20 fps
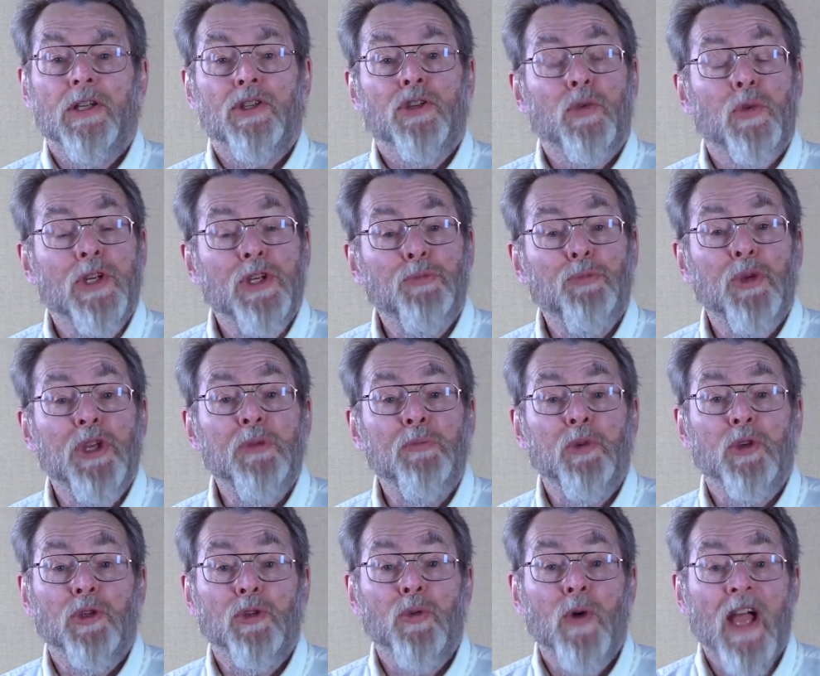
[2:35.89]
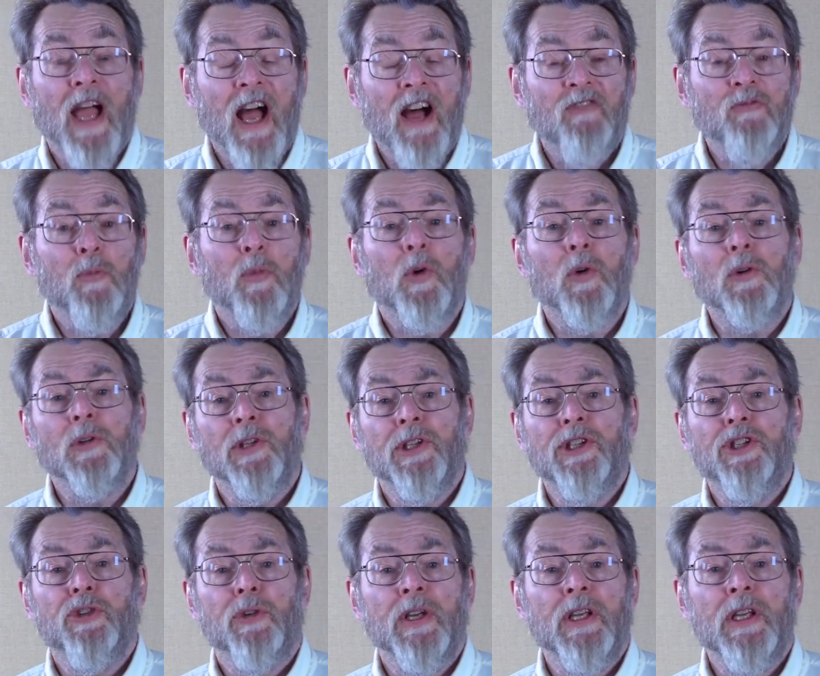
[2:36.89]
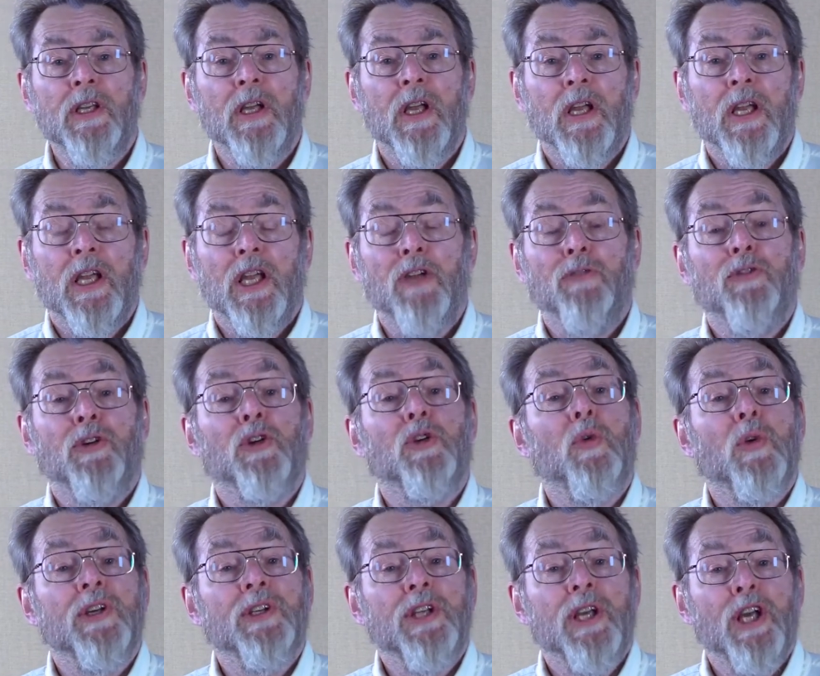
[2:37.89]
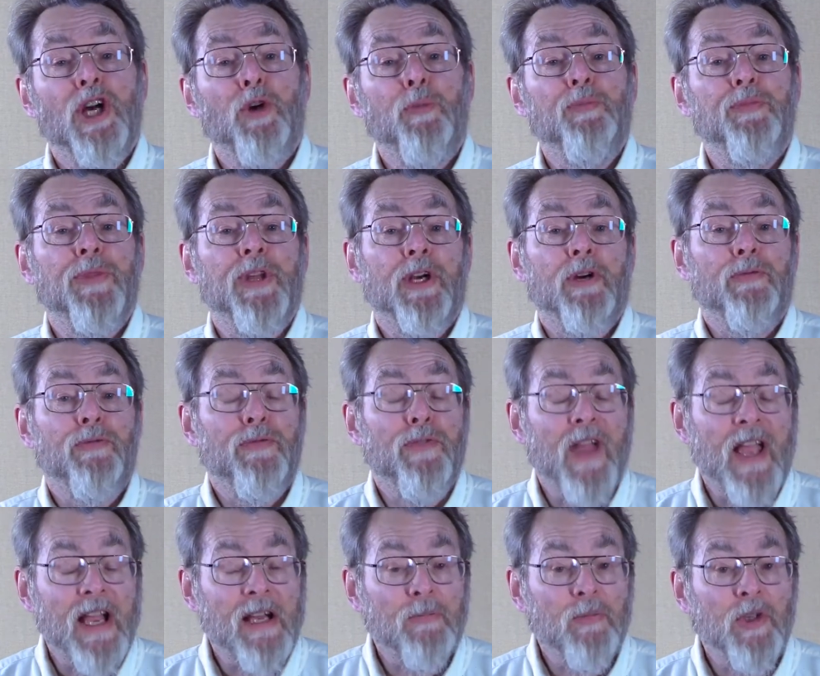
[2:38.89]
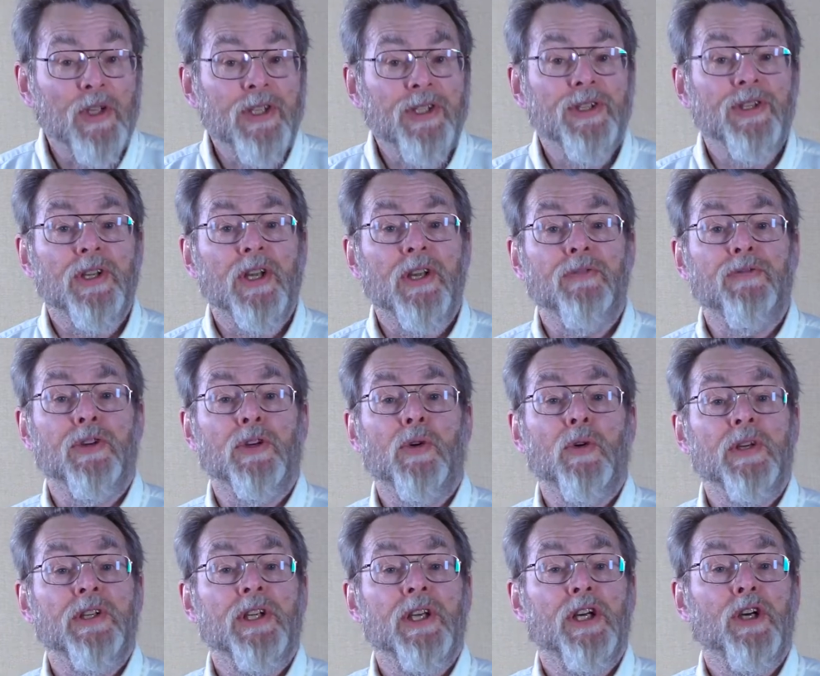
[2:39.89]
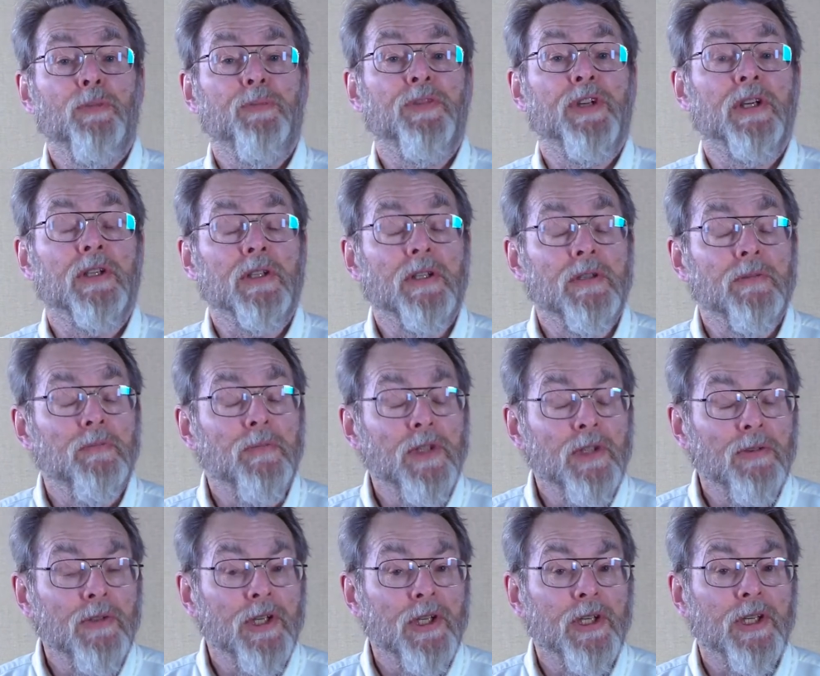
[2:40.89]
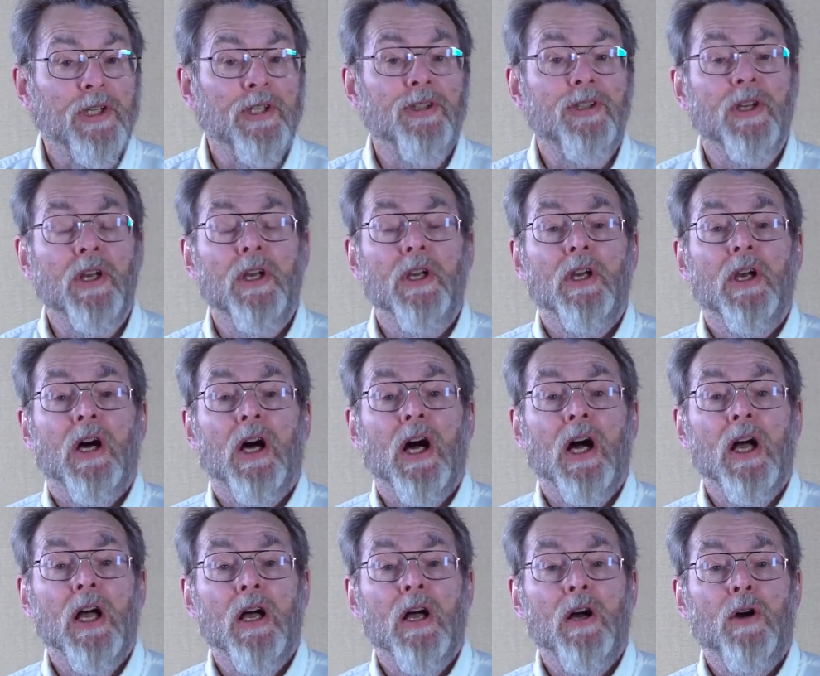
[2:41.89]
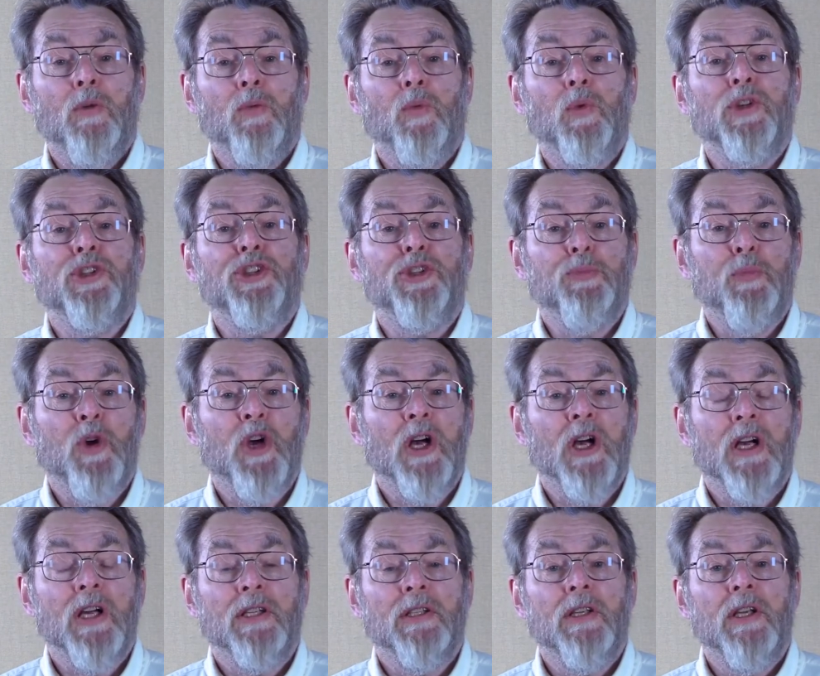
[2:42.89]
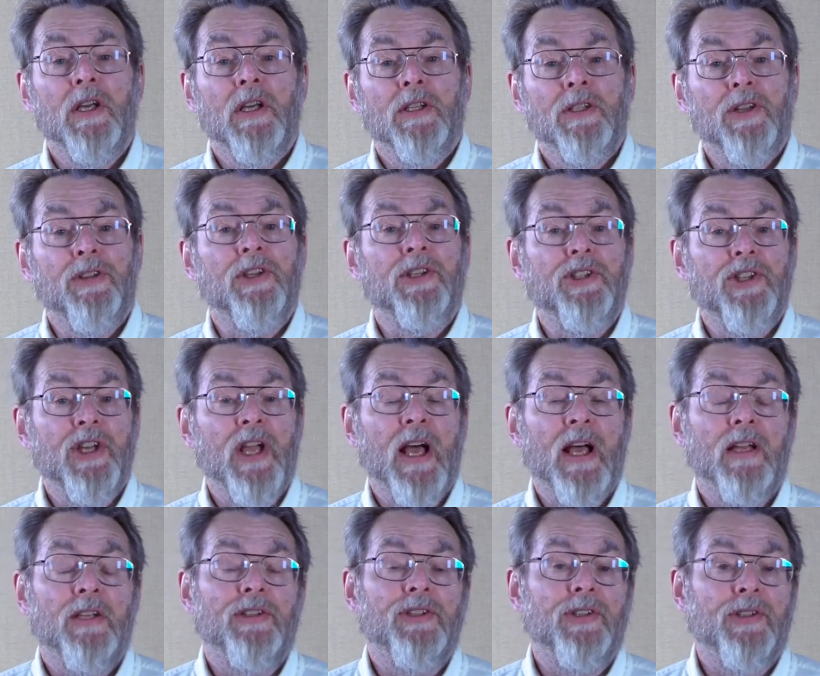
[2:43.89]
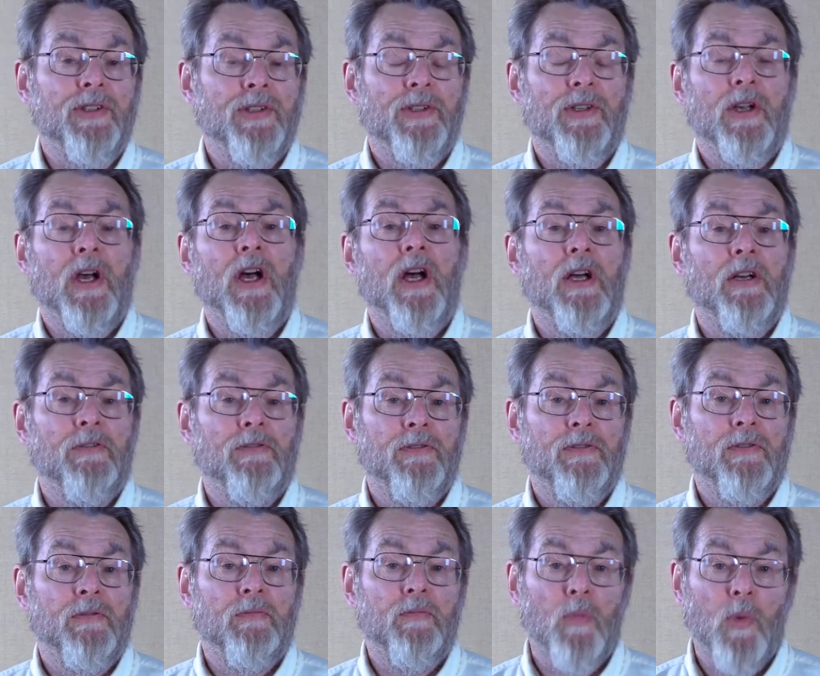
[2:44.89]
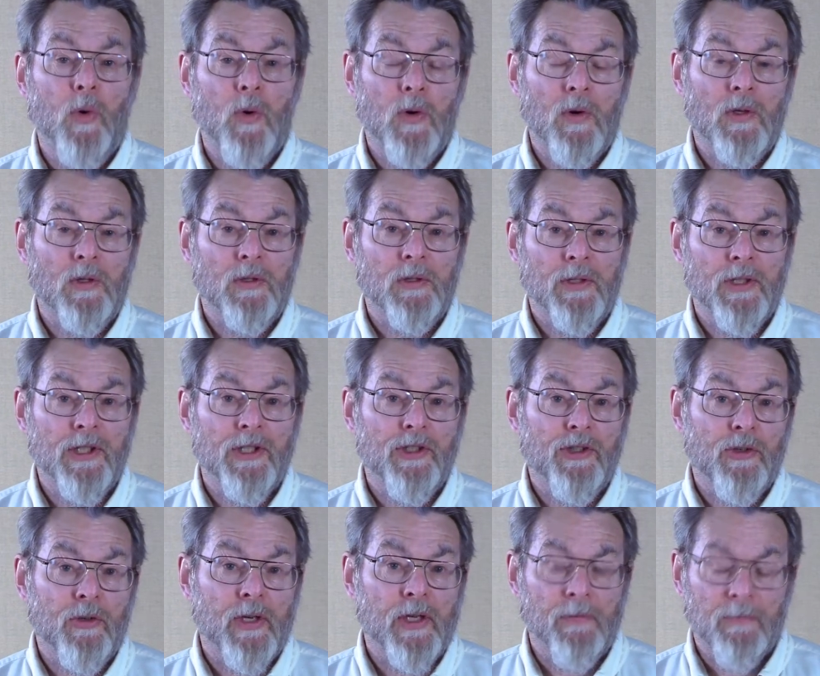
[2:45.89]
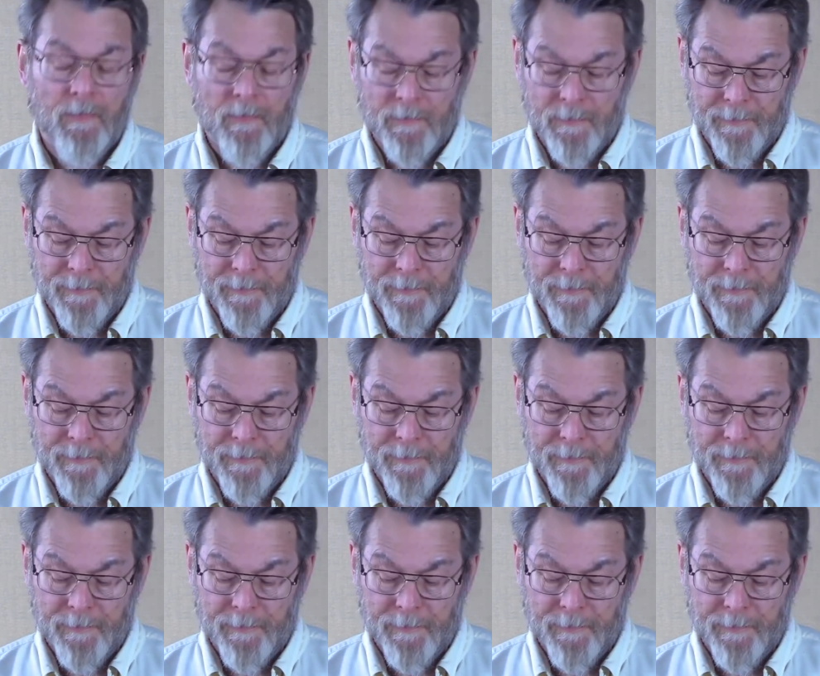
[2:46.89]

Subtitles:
treat people who have moral injury, if you're going to help their families, if you're going to help their communities respond to the challenges of moral injury.